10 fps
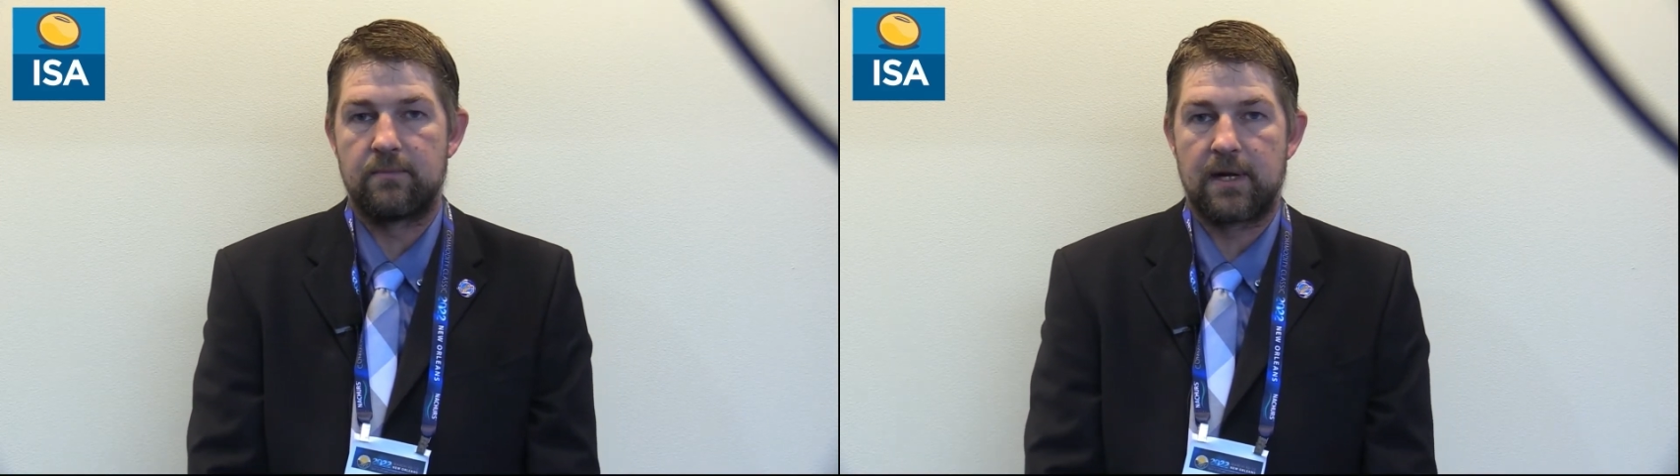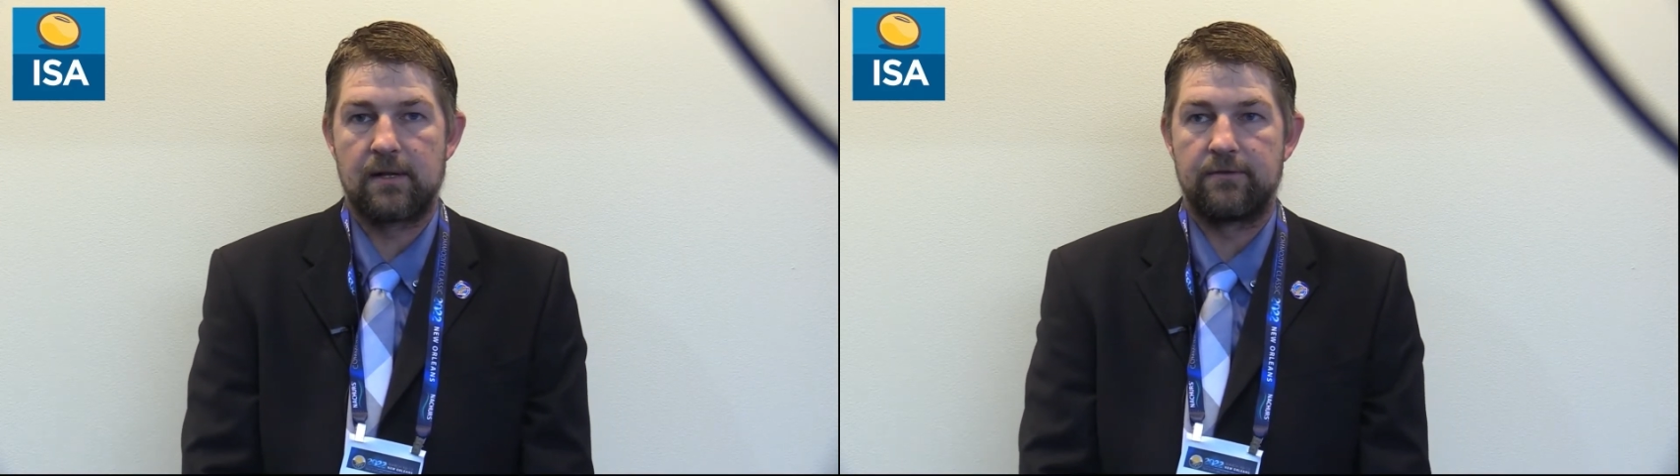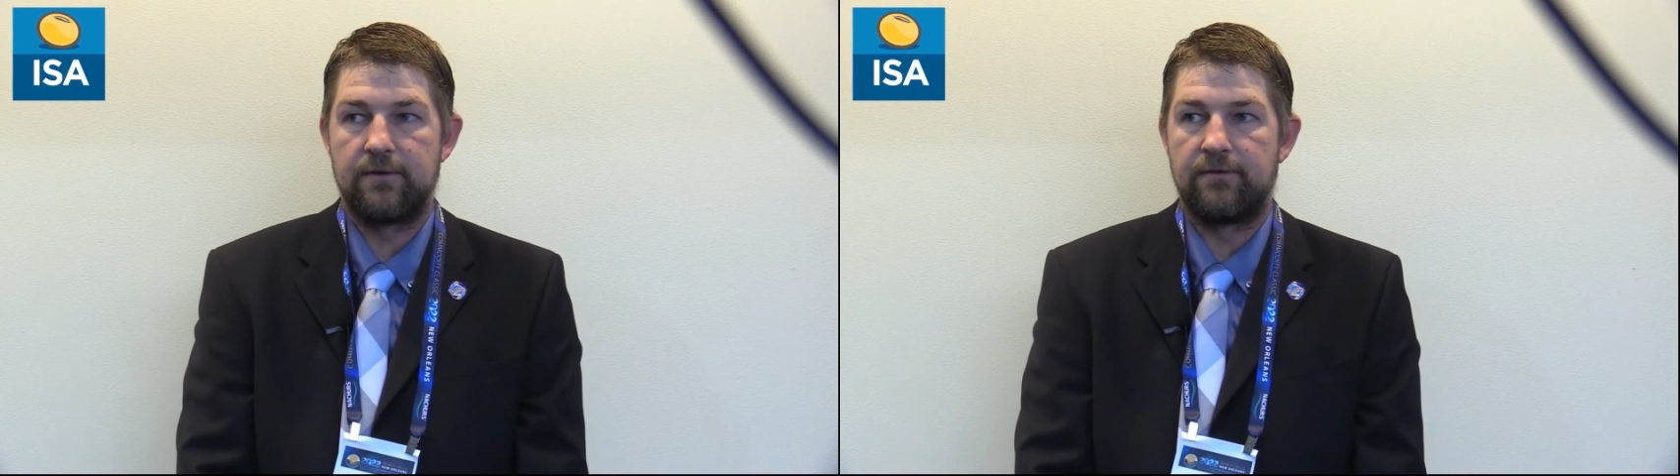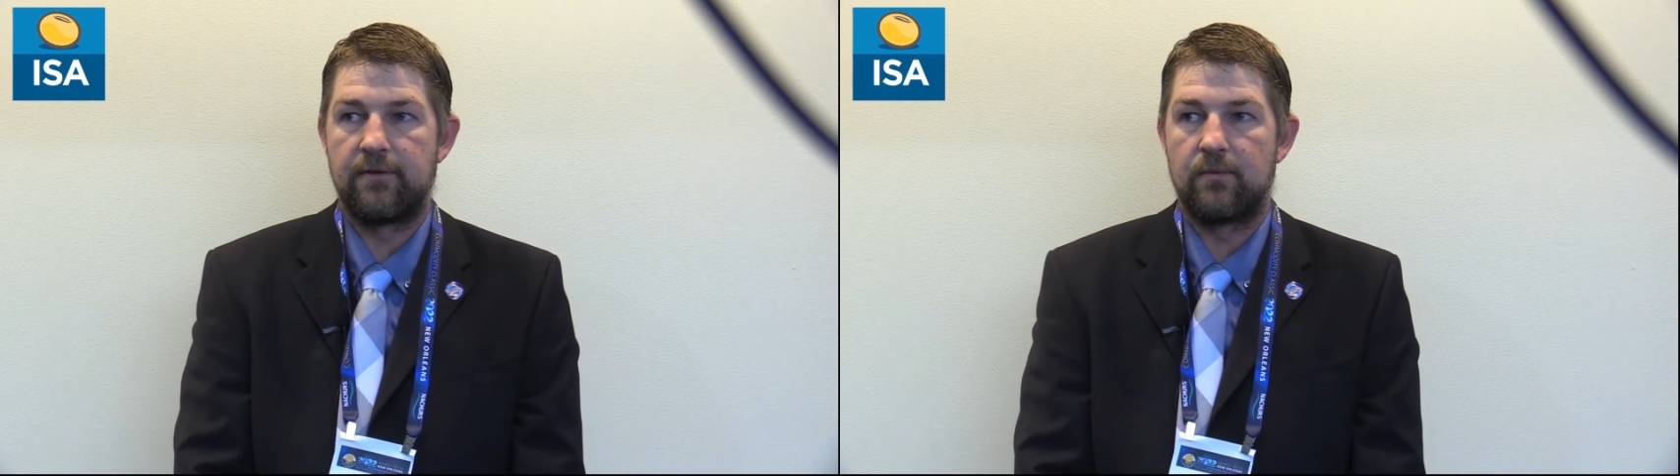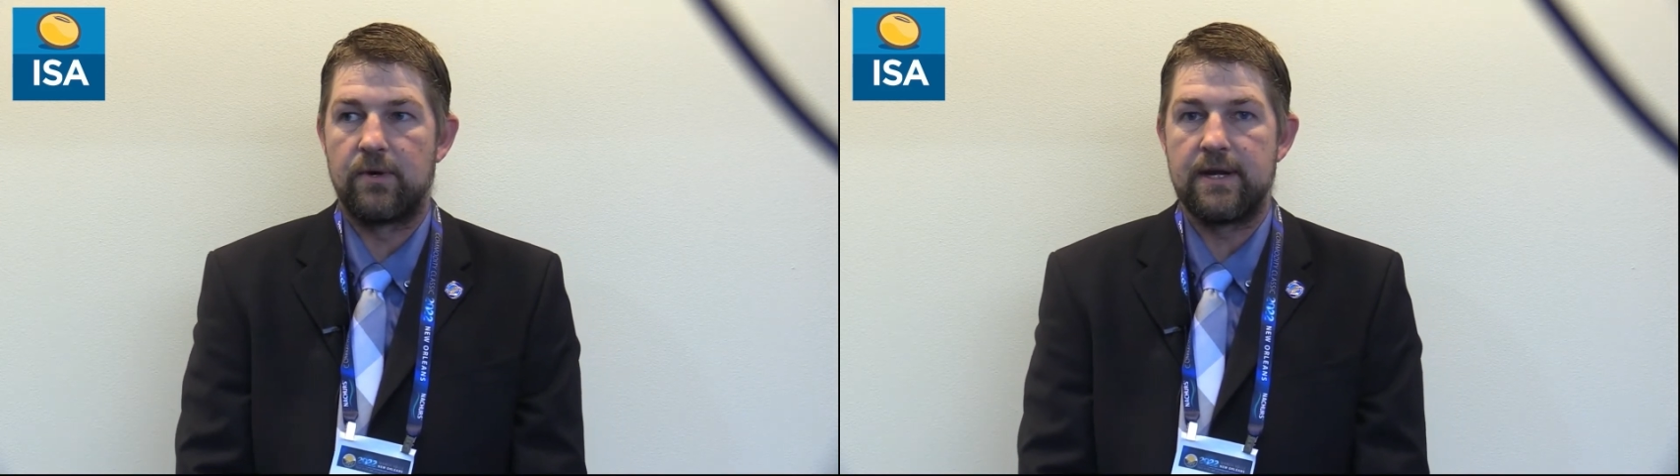policies
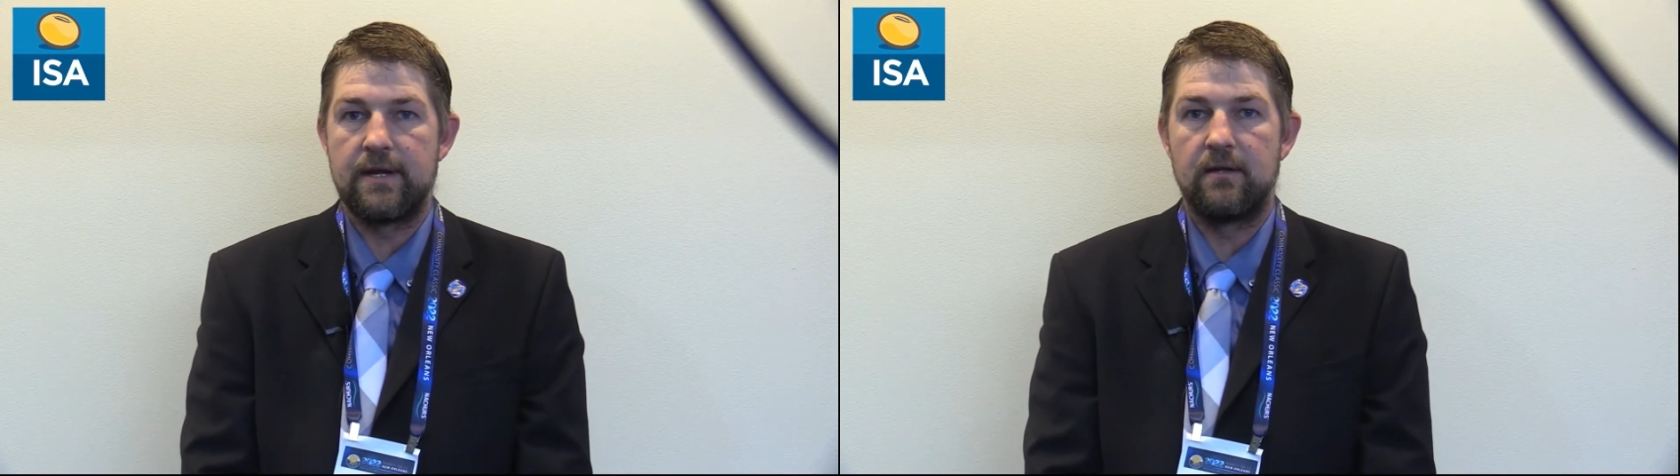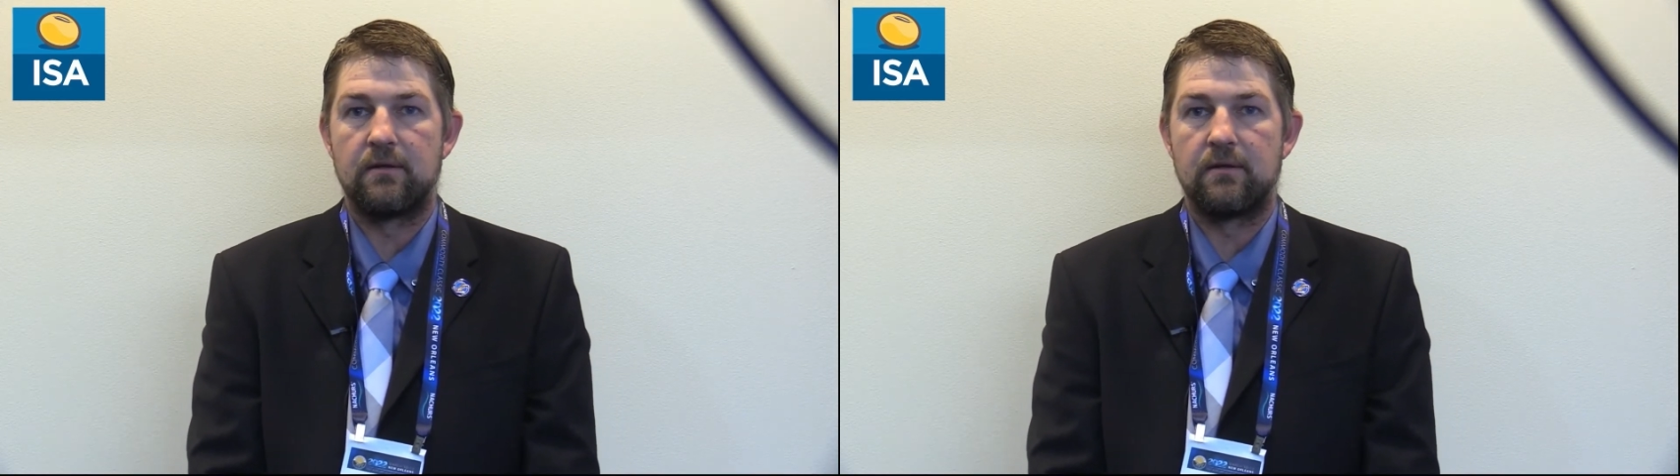that we